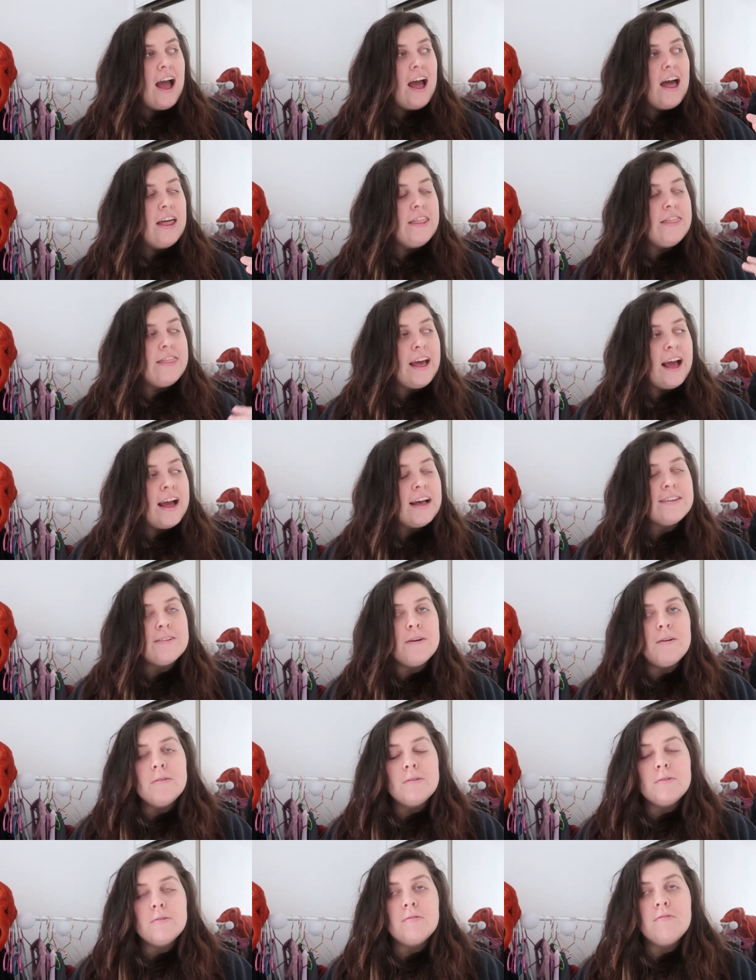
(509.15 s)
And that's
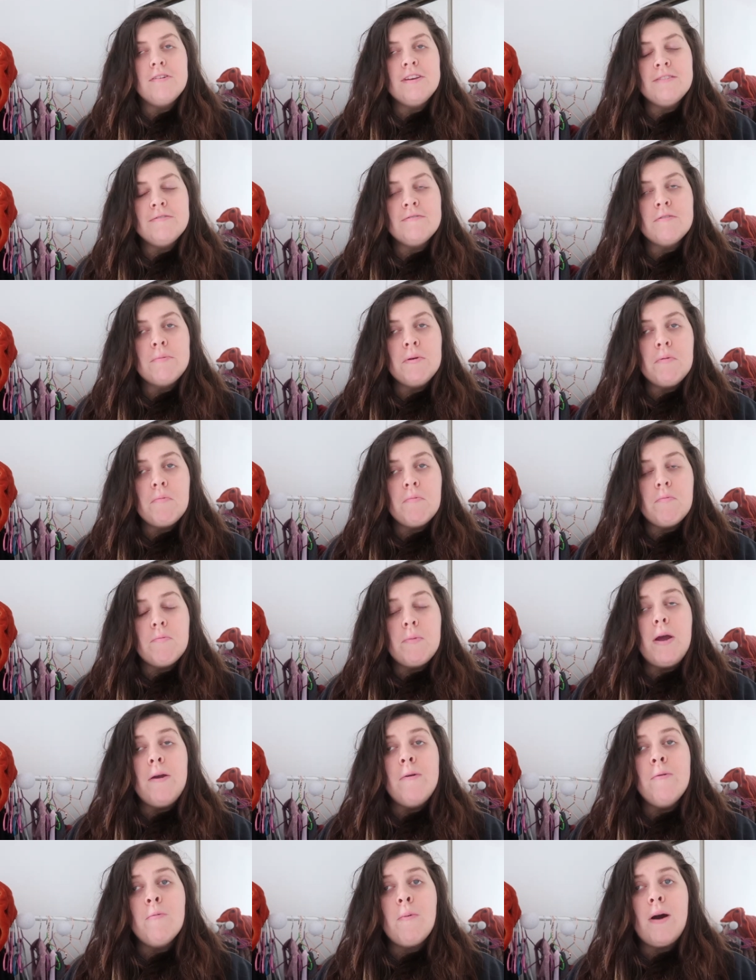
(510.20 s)
also a reason for me
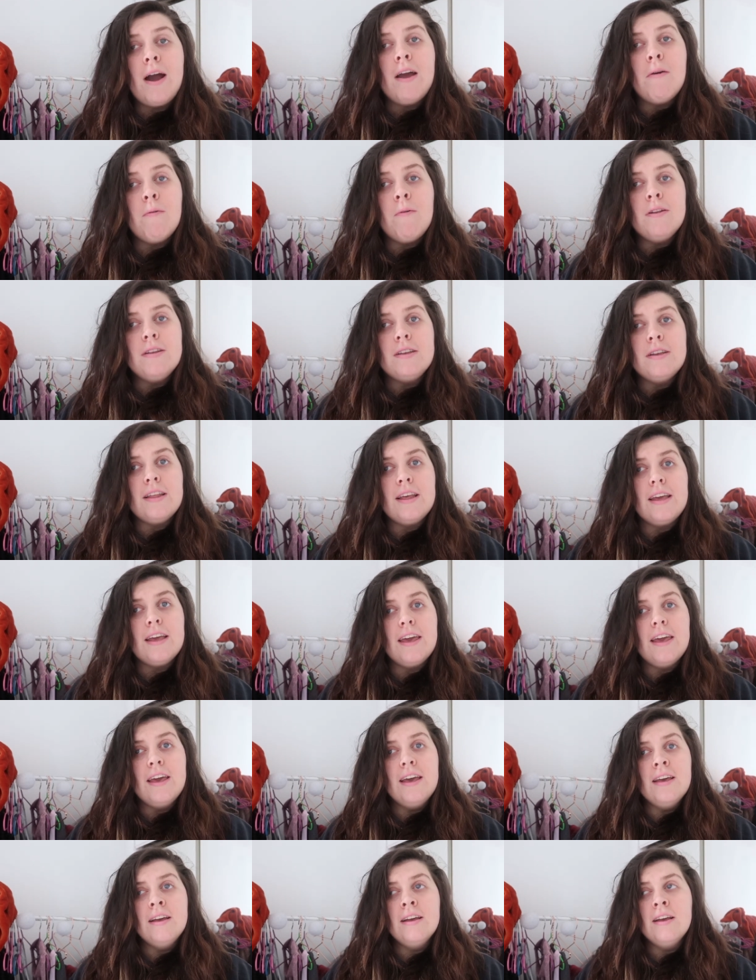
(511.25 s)
now why I want to
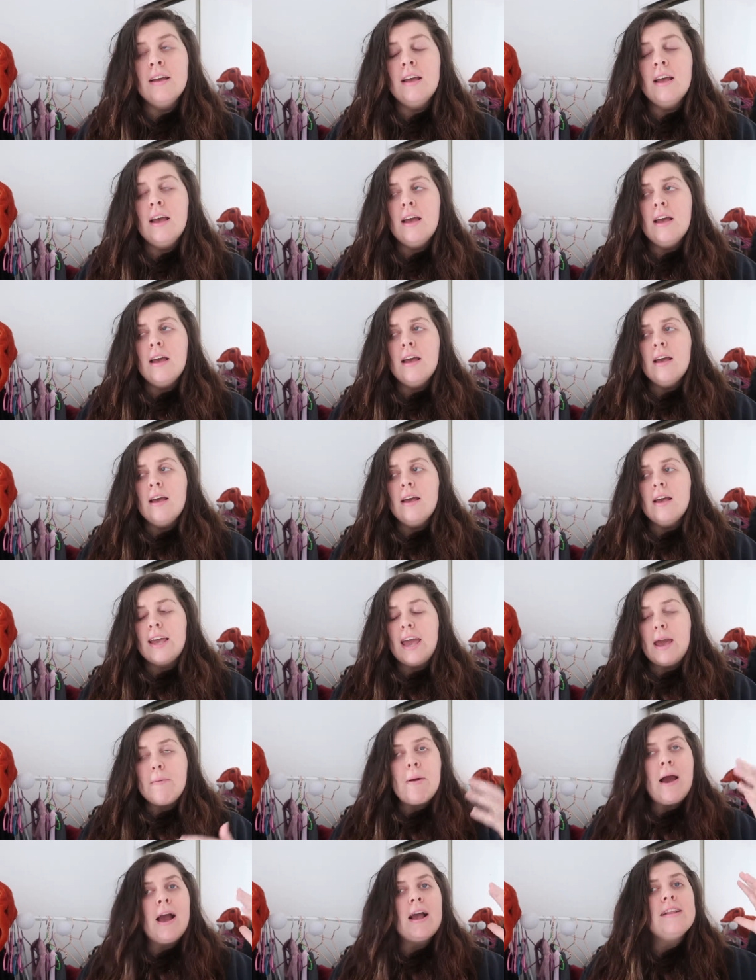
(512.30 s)
like
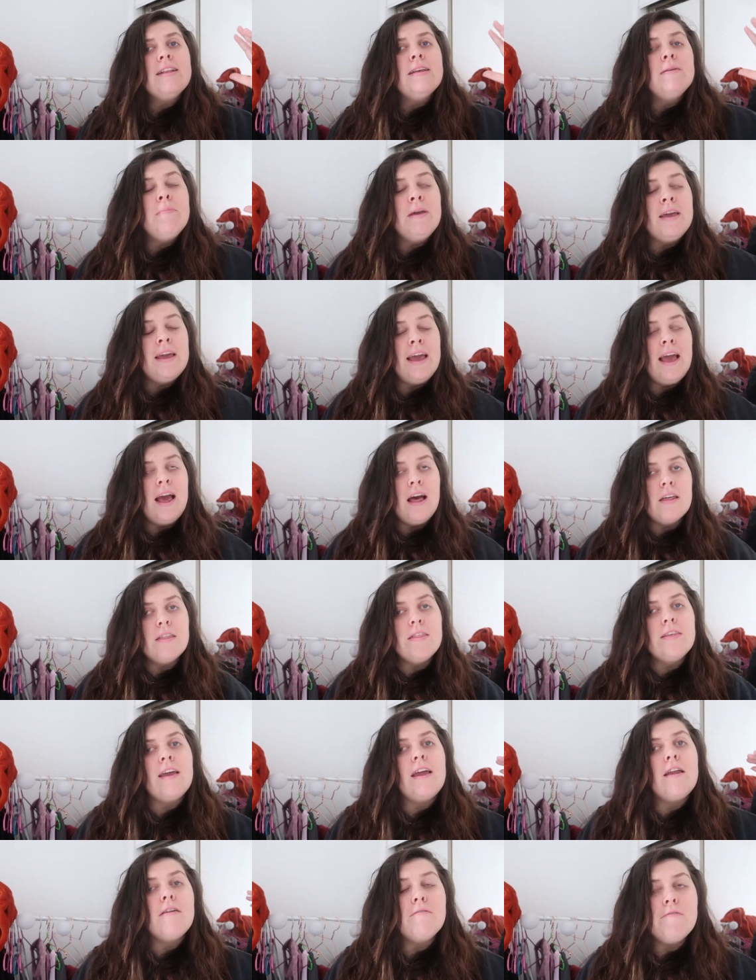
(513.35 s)
get back to being
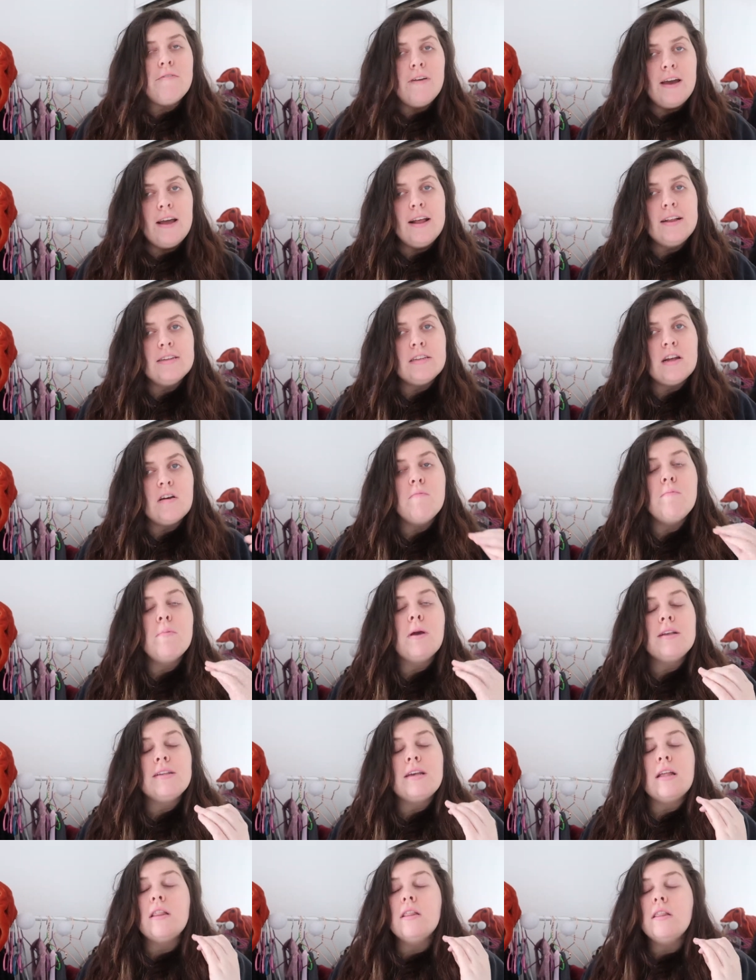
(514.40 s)
healthy and fit and stuff
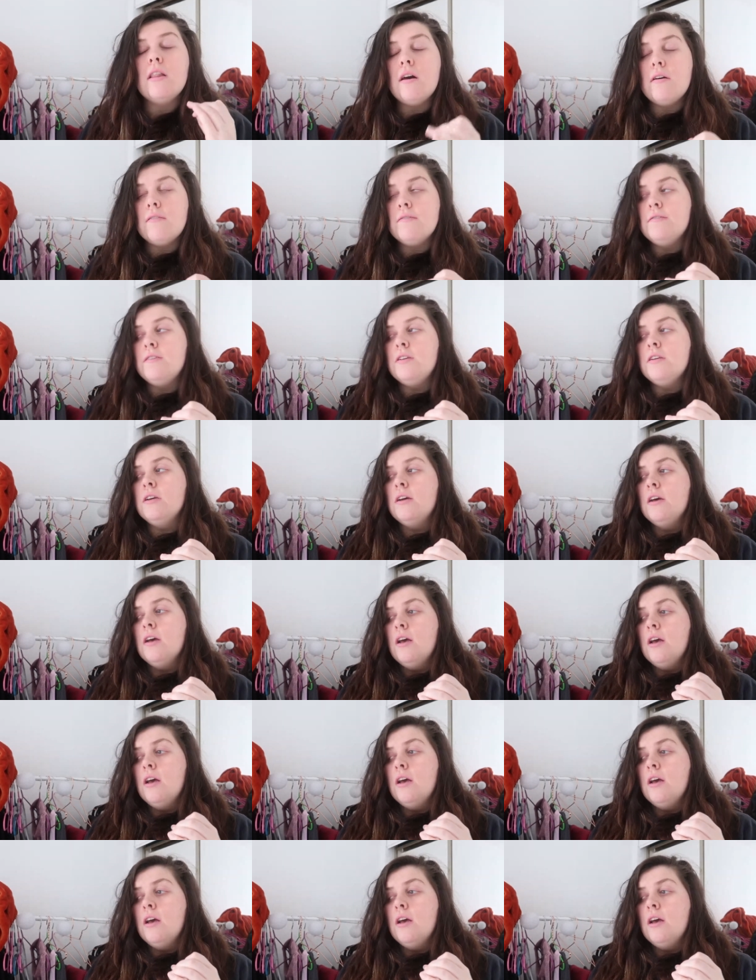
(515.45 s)
because I loved